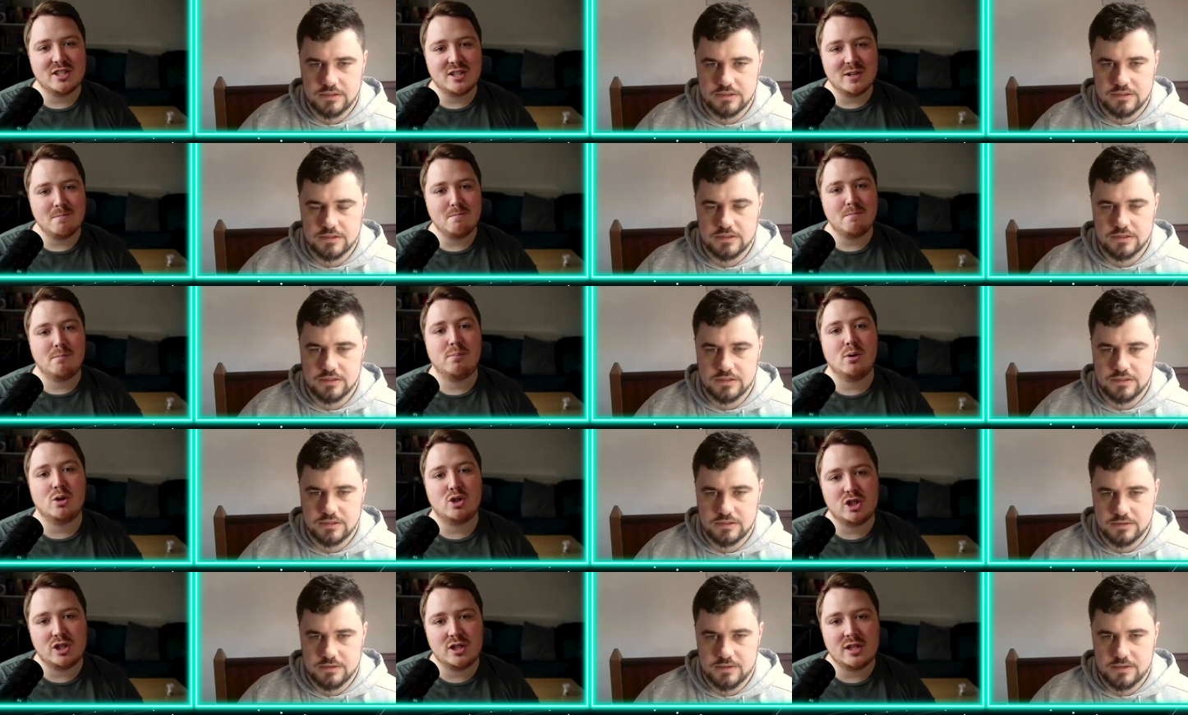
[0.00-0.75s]
Speaker 1: in
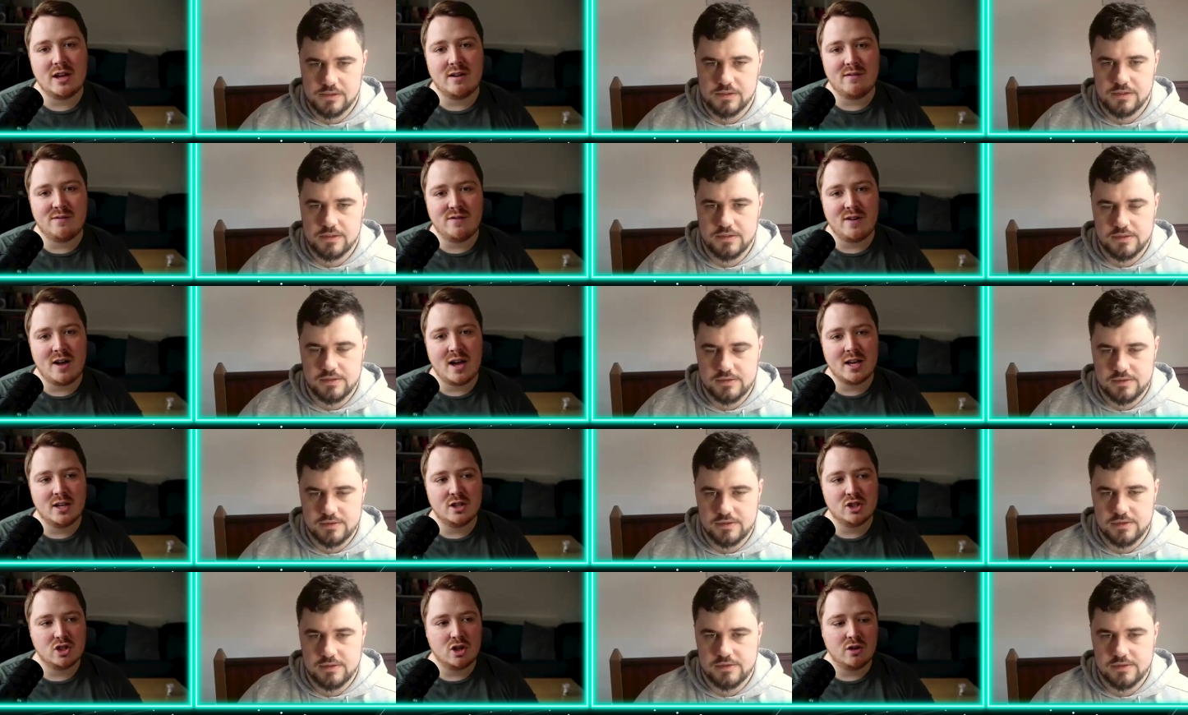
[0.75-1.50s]
pushing that fight and
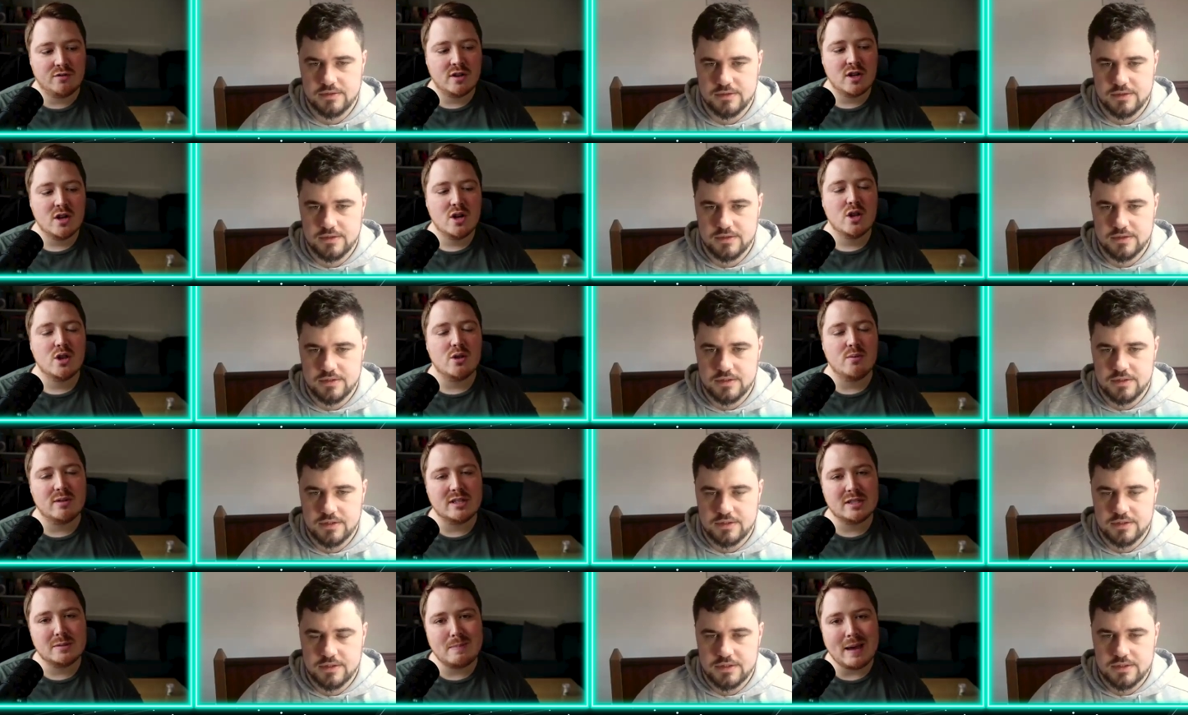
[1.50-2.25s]
sort of the
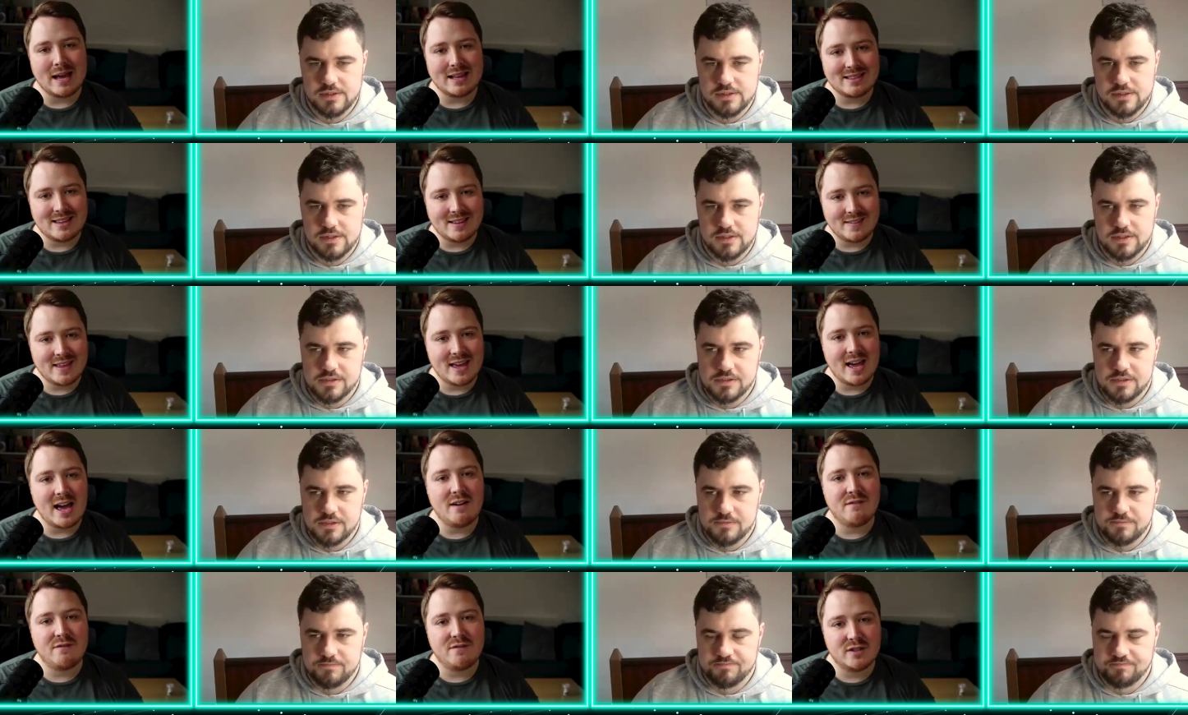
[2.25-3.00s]
respect that they have
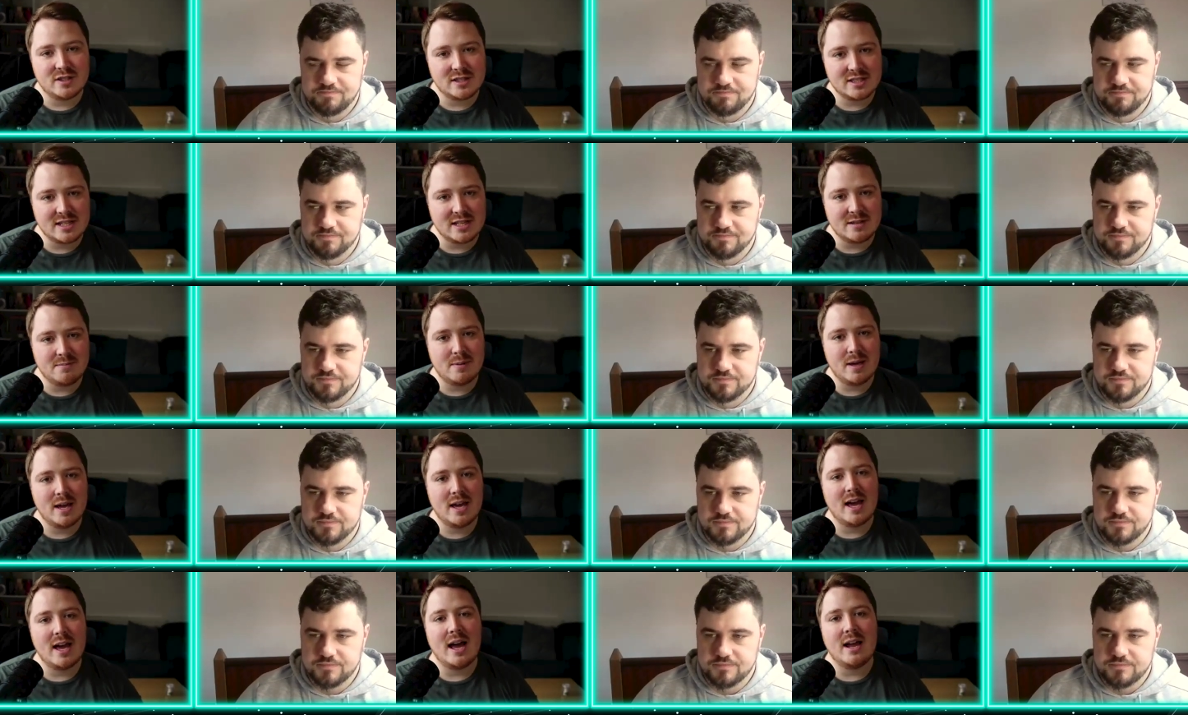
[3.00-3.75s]
for Stipe
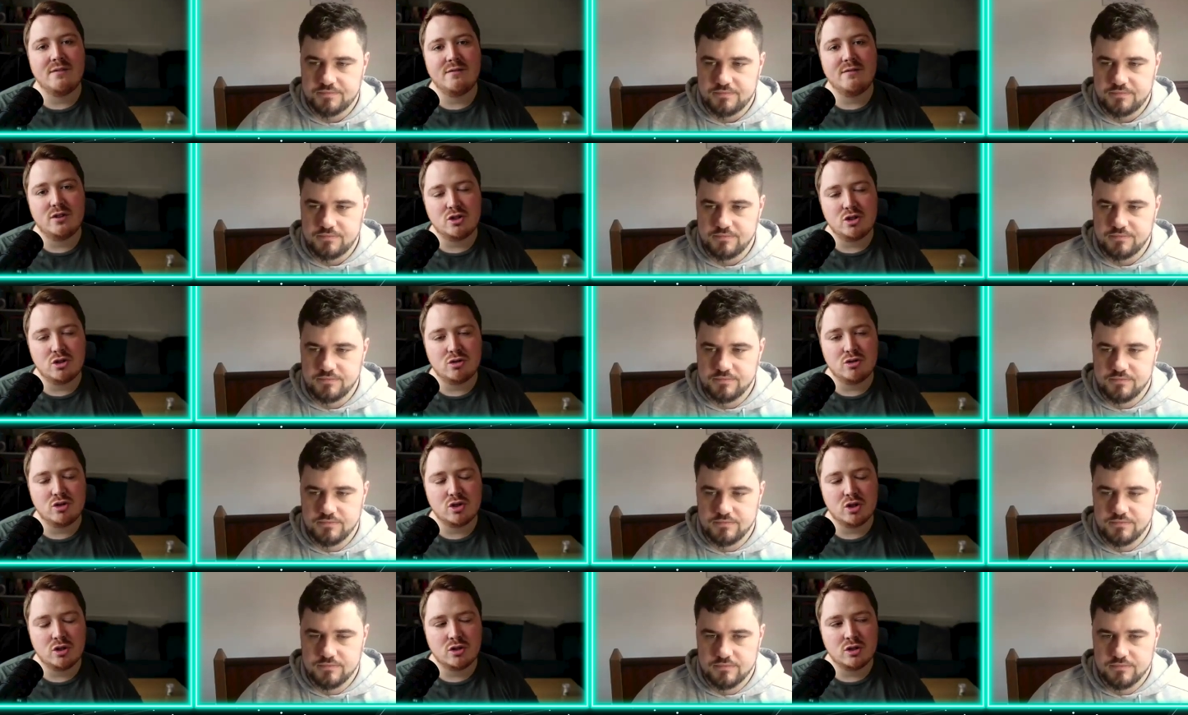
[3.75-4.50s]
and for Jon
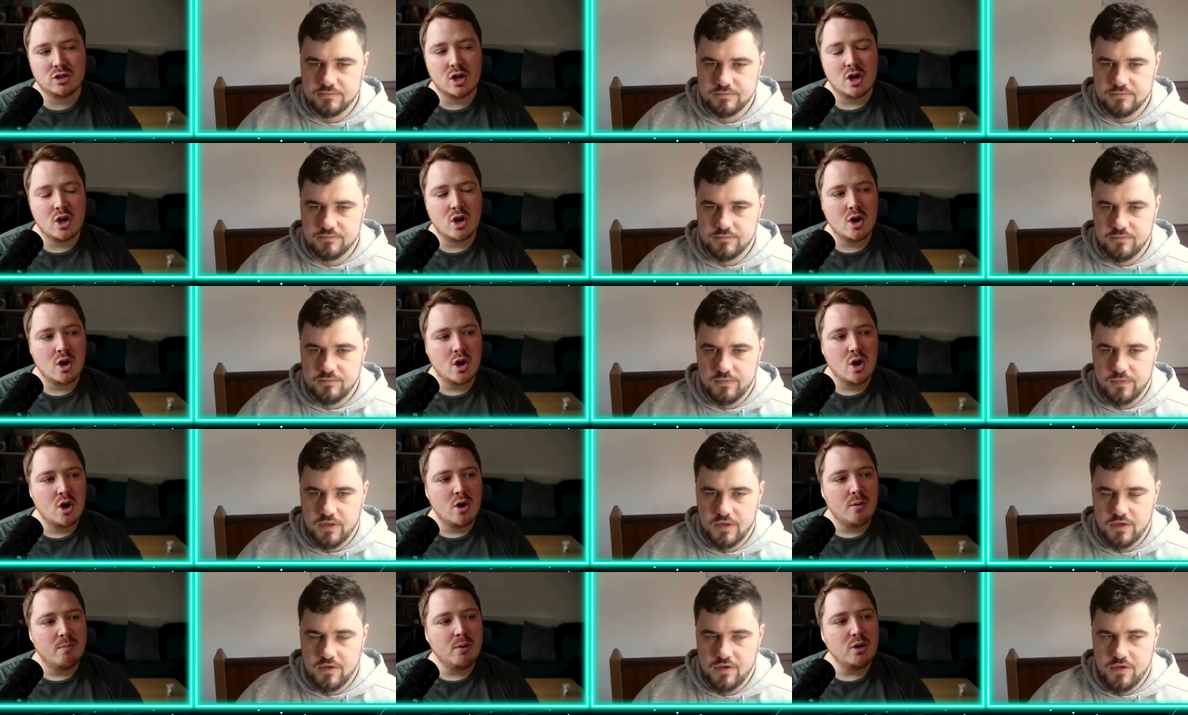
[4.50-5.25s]
Jones.
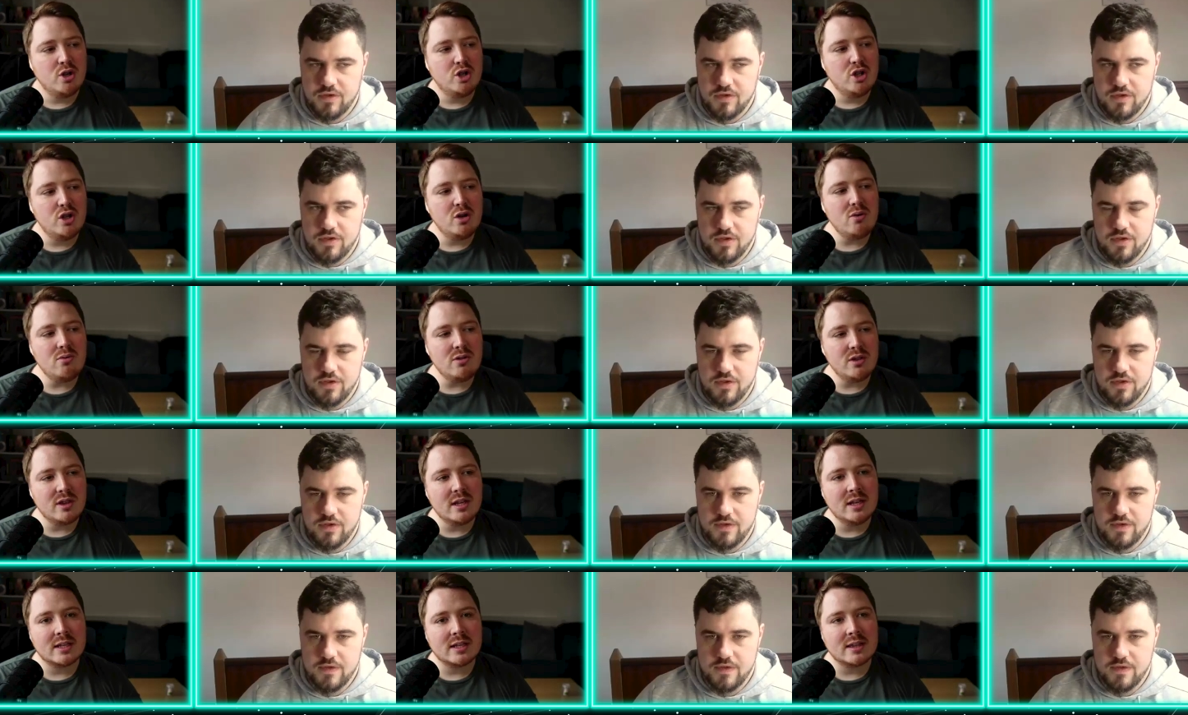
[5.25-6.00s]
But do you
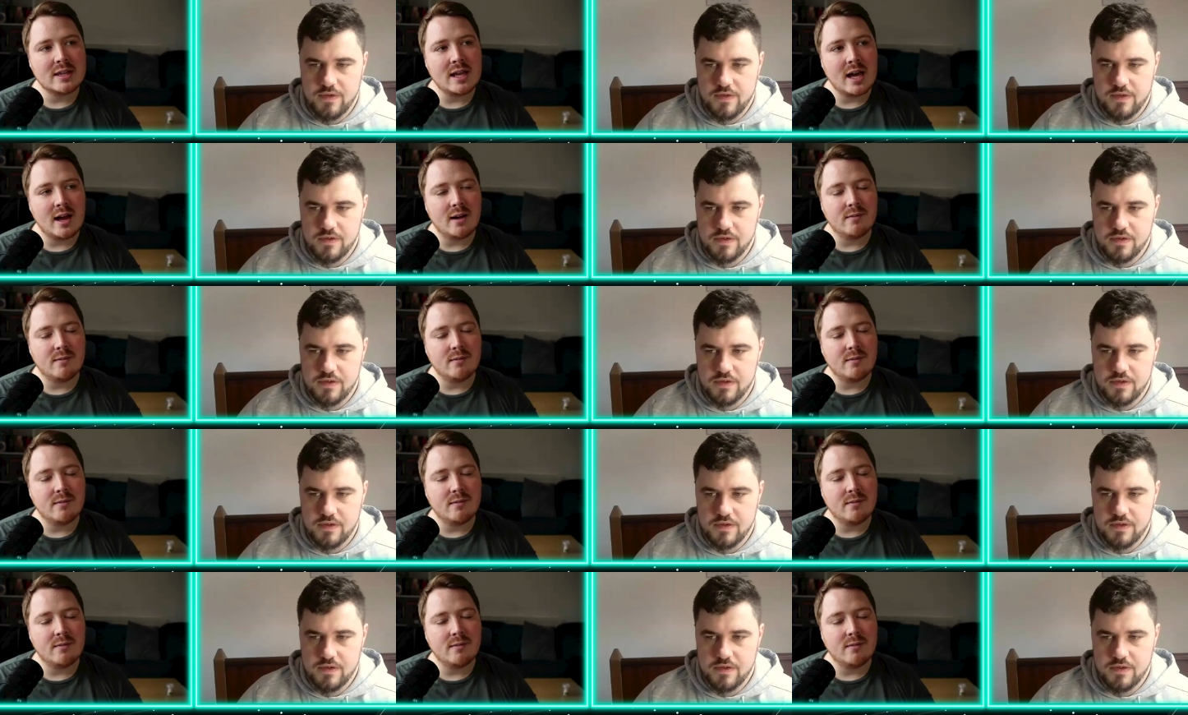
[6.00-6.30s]
think that